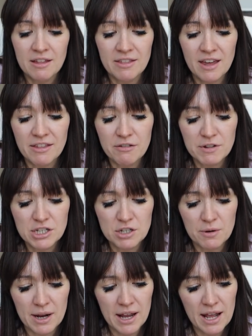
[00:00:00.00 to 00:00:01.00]
The other
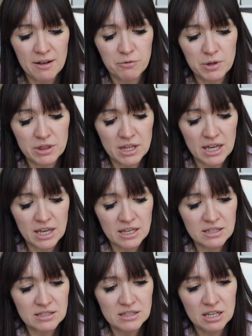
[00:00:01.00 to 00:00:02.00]
issue I have with
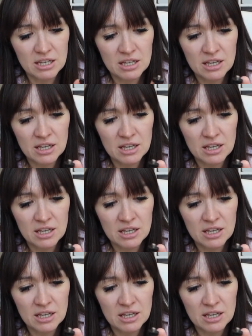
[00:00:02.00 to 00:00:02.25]
this